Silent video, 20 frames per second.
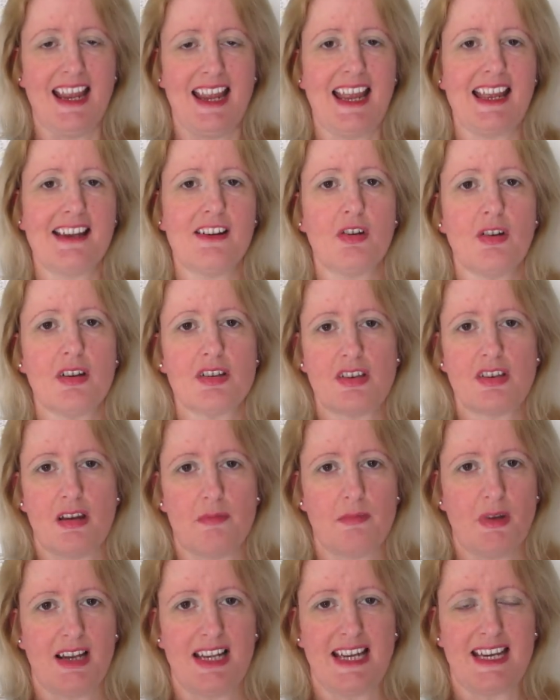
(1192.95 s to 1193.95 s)
And also
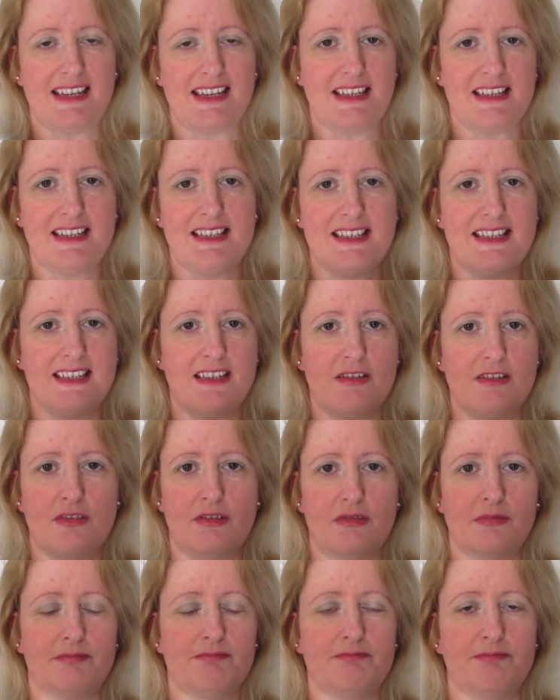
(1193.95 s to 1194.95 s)
my leg is
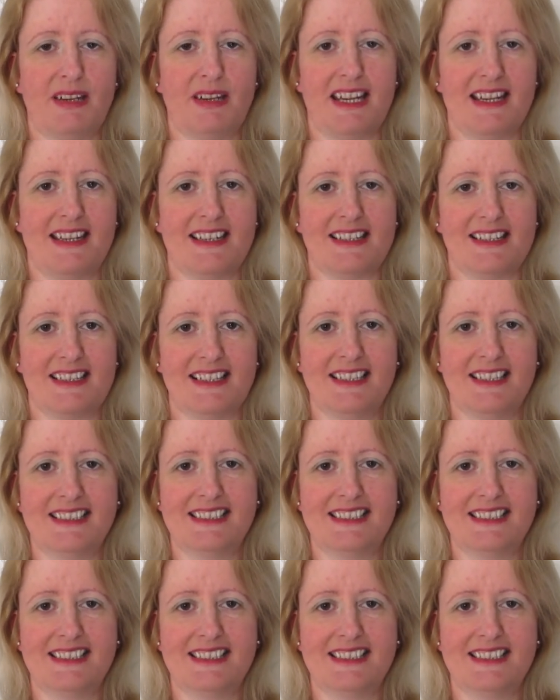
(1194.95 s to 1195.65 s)
still being